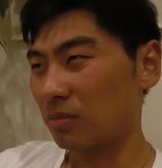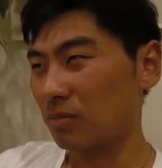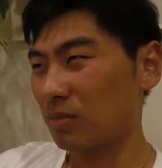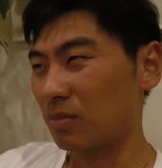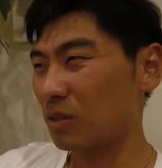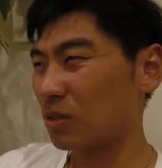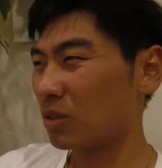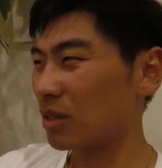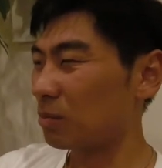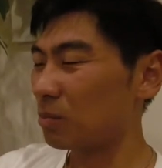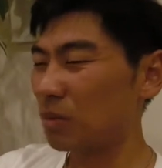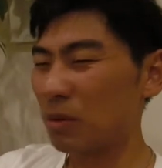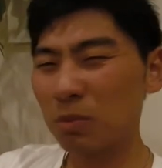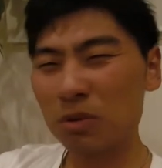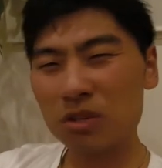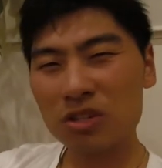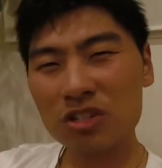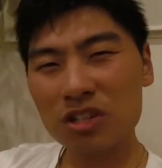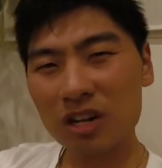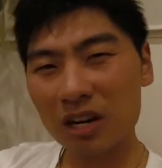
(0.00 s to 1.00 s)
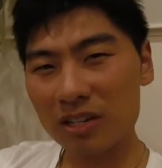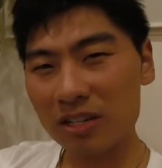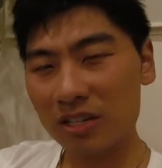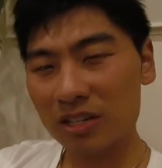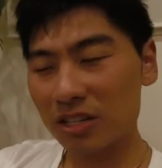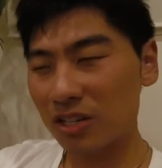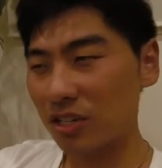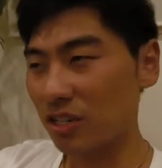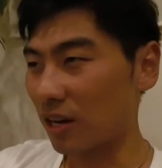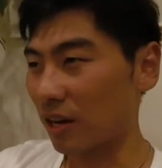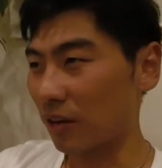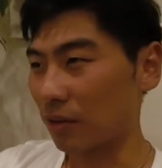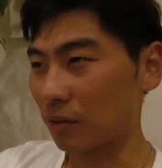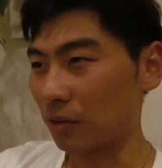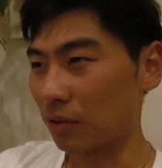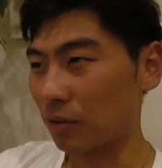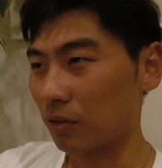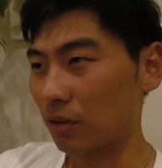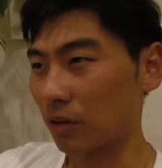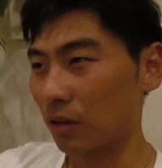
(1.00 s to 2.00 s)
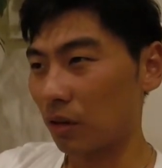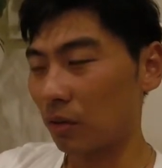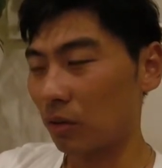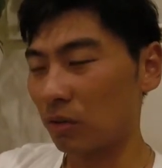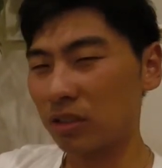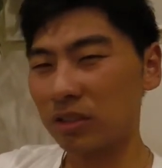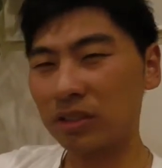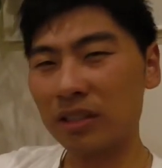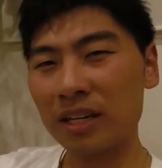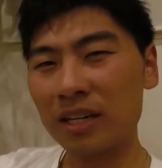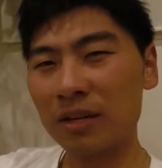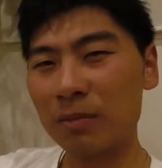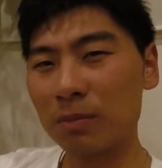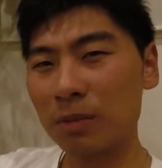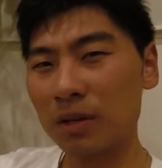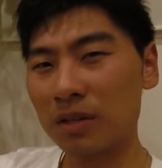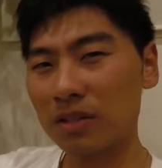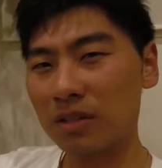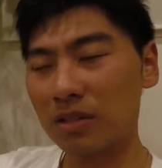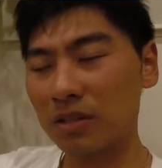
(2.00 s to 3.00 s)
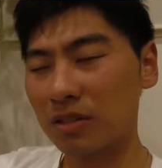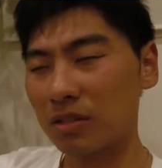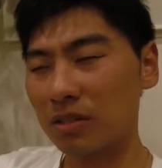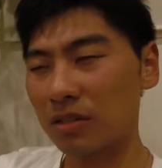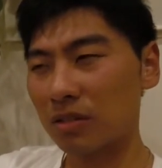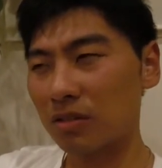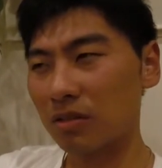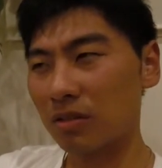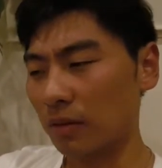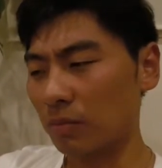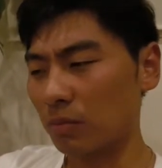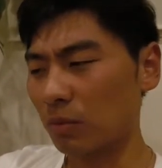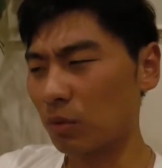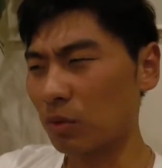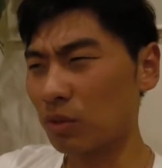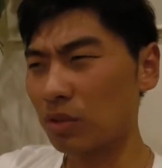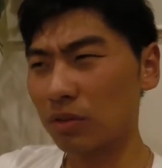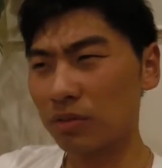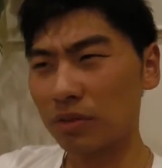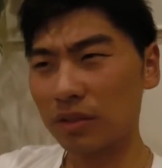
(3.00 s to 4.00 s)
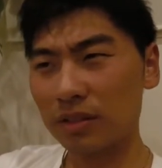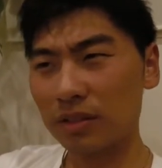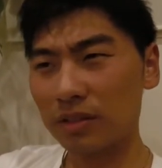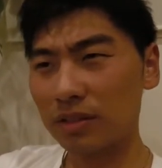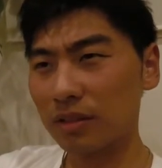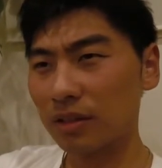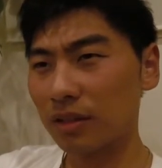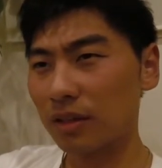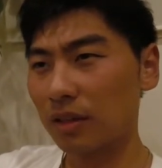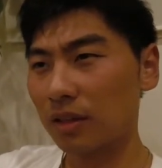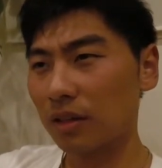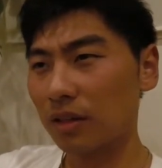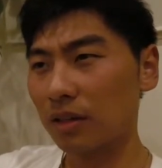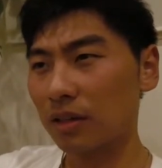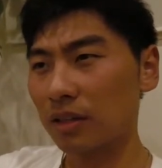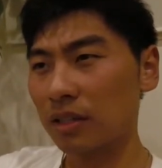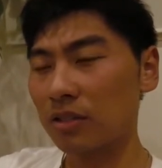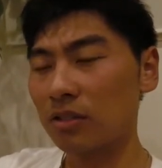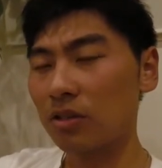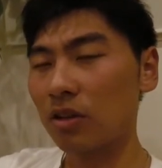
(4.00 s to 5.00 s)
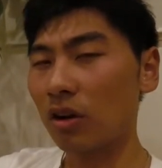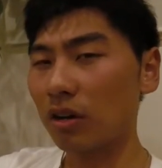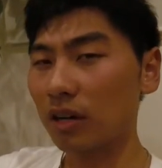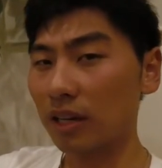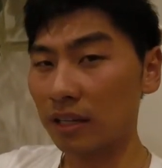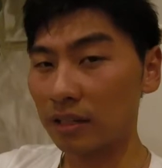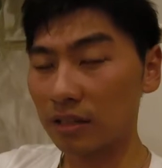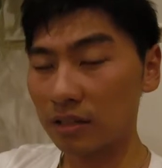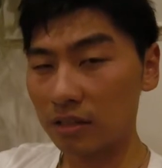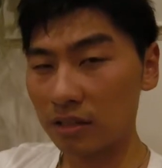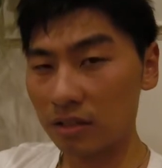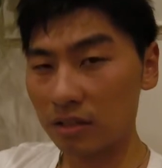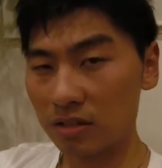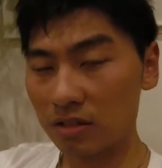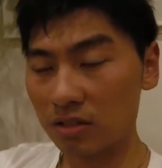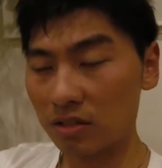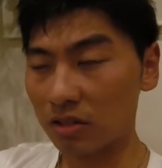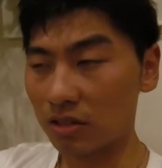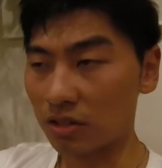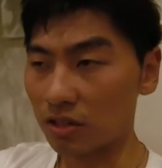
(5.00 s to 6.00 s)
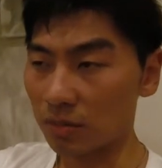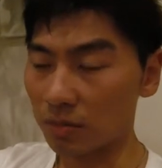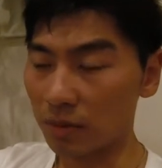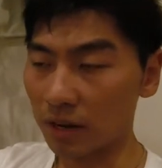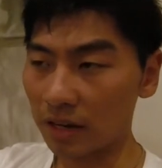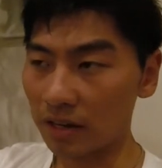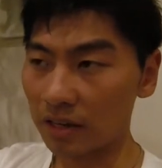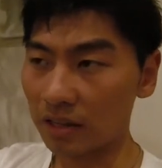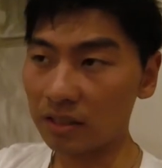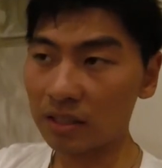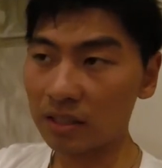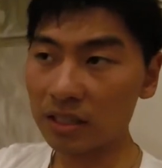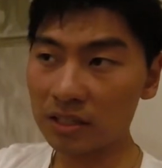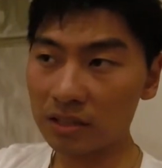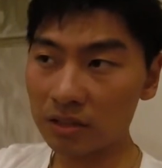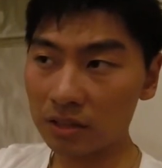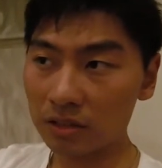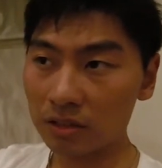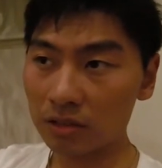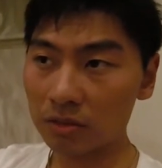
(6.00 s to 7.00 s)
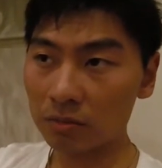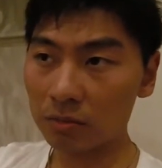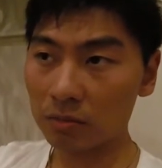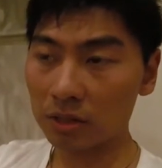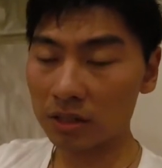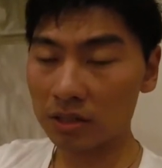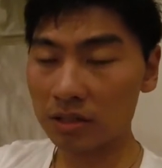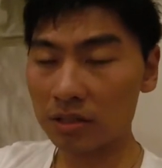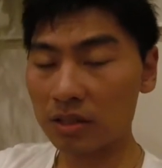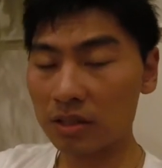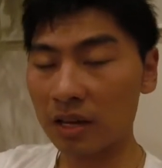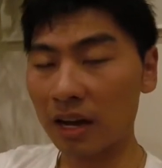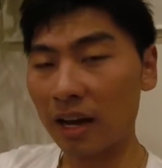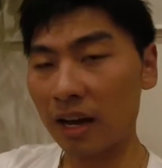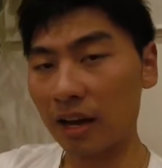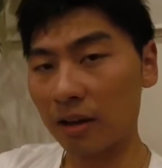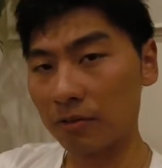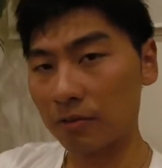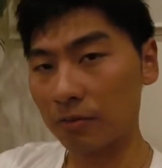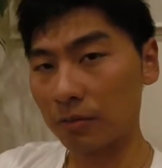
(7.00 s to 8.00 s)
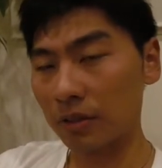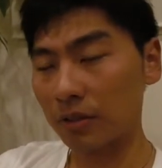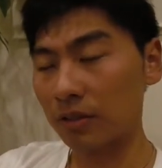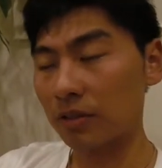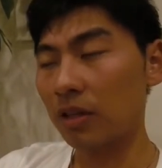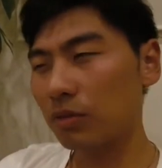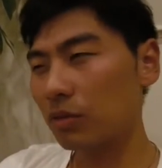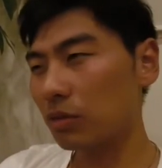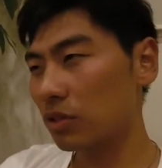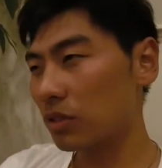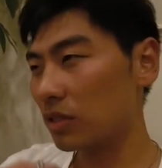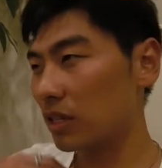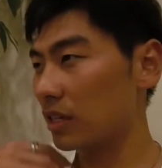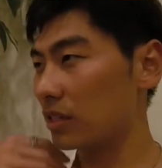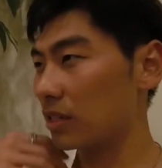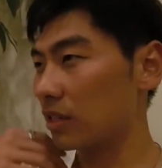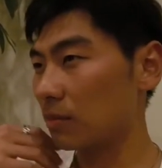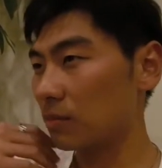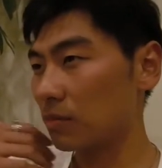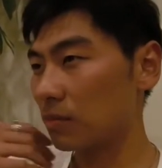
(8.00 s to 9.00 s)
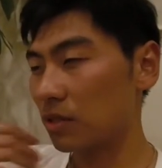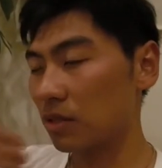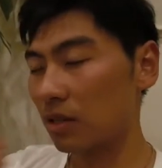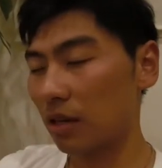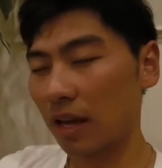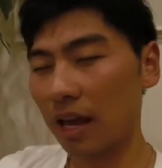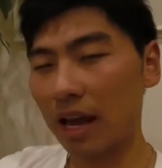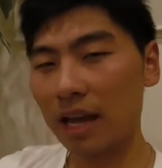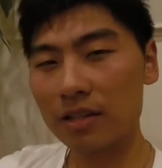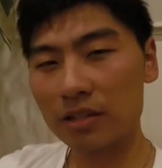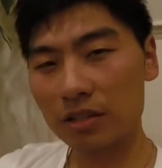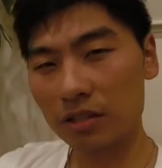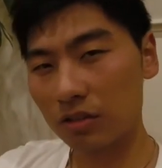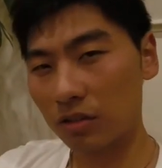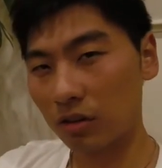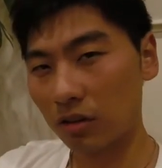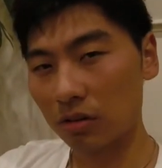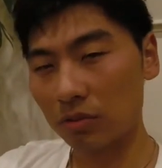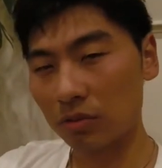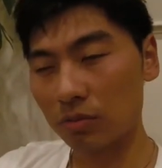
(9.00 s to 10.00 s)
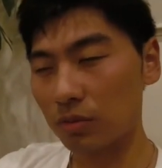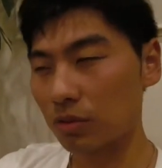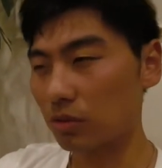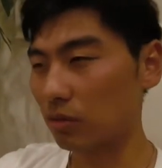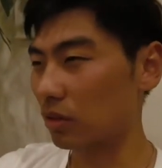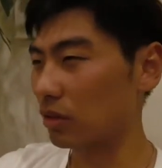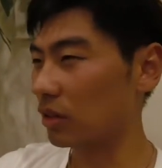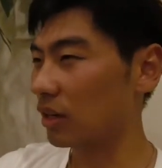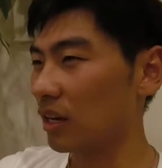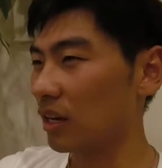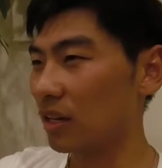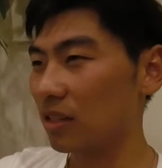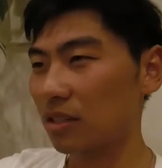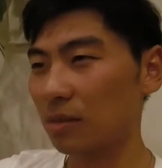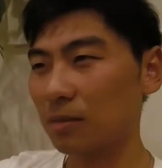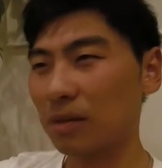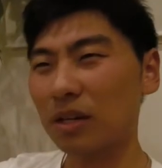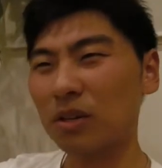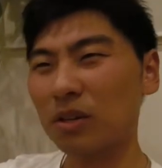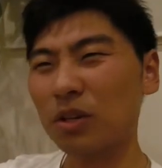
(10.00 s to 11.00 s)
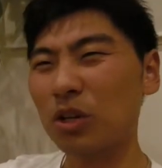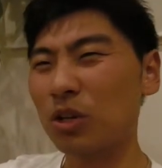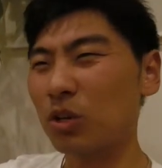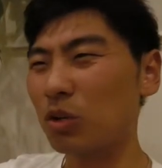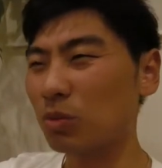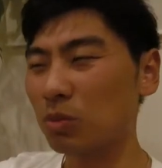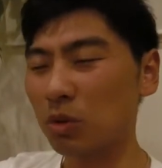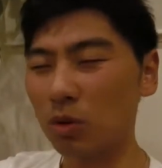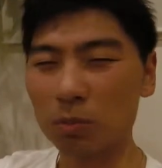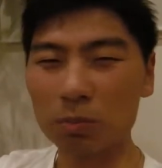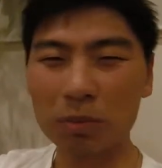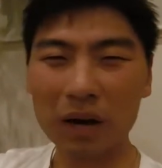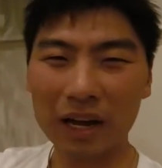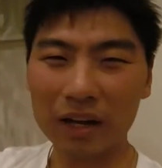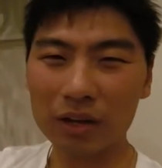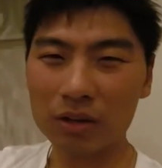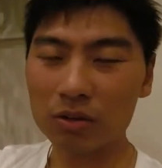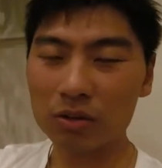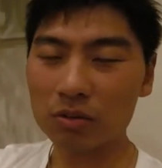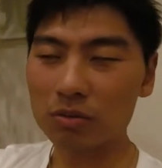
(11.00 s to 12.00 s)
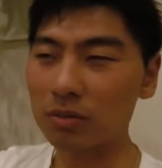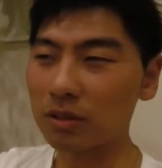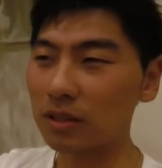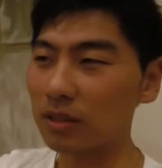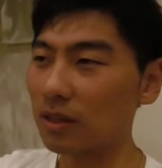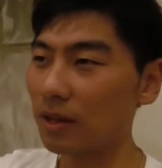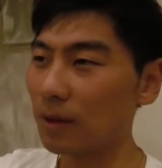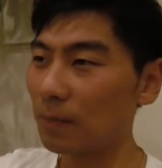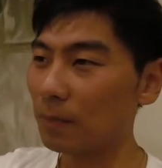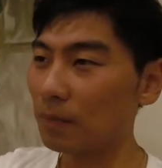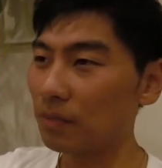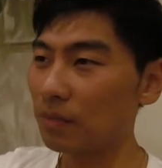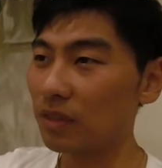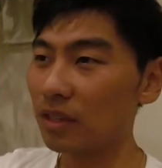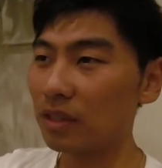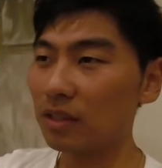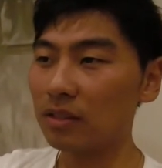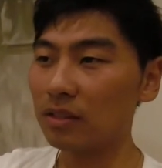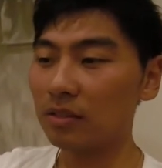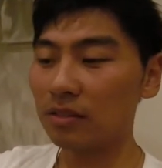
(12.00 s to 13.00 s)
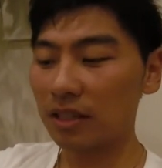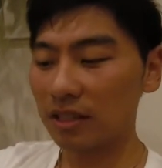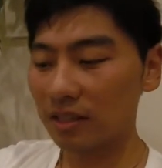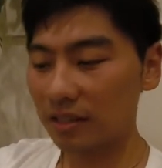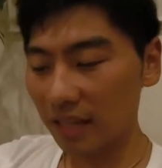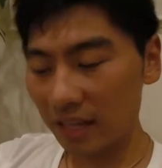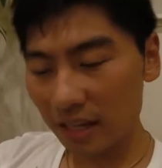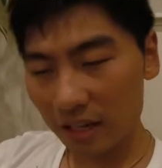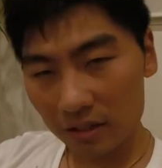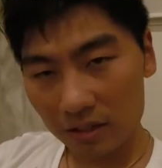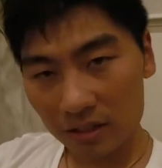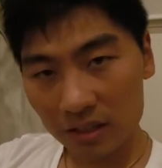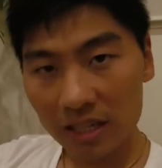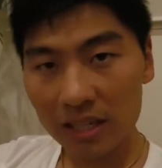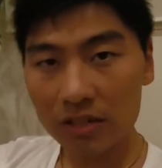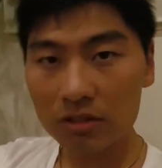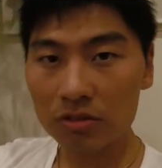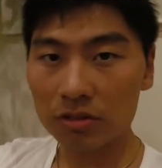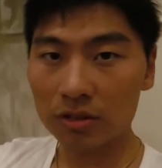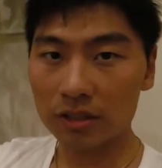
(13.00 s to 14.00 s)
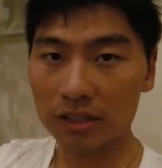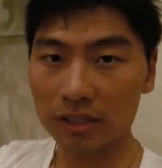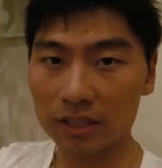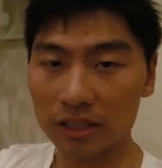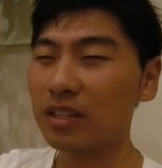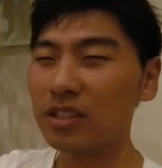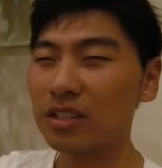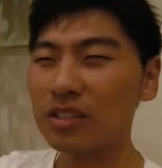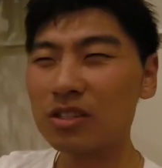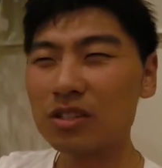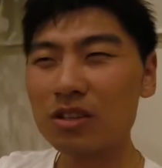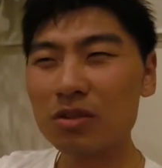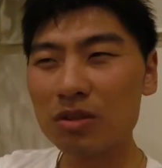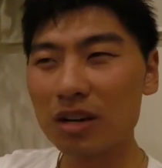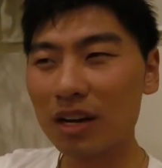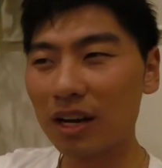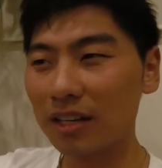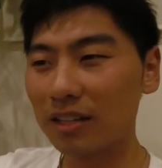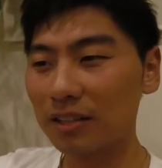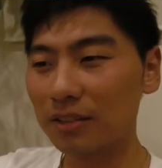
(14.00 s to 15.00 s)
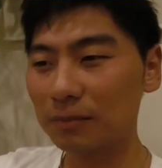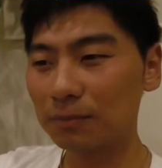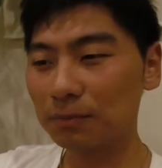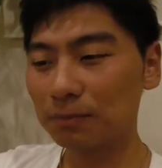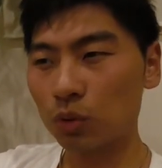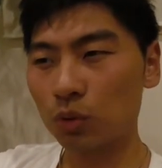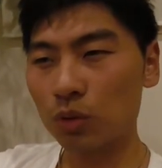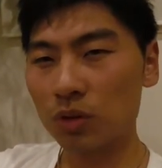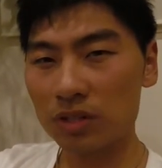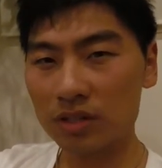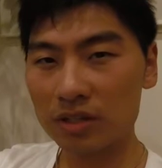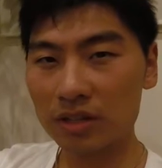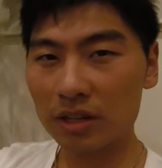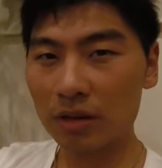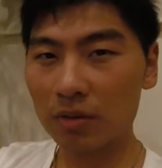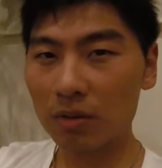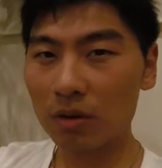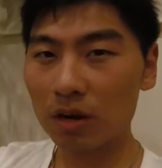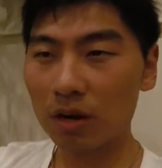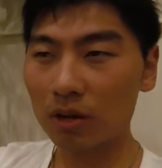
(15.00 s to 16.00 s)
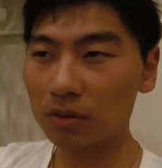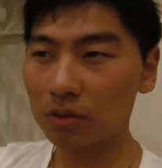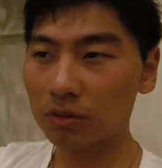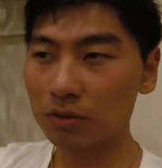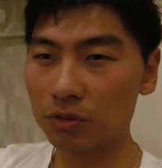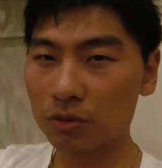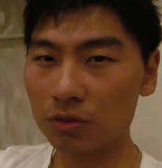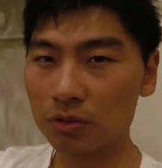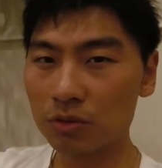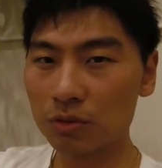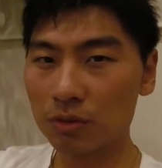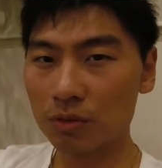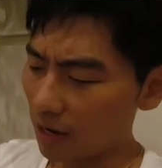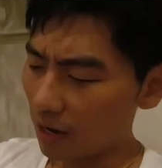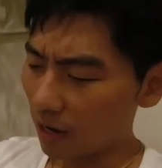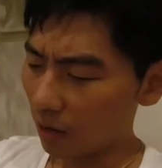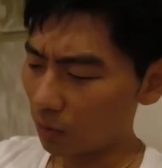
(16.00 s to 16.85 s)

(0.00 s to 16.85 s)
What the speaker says: So that people judging each other on a daily basis, and most of it is not existent in Japan, at least in the places I have been. If you say some sarcastic terms or some kind of humor, black humor, they take it literally. There's no kind of twisting around of truth.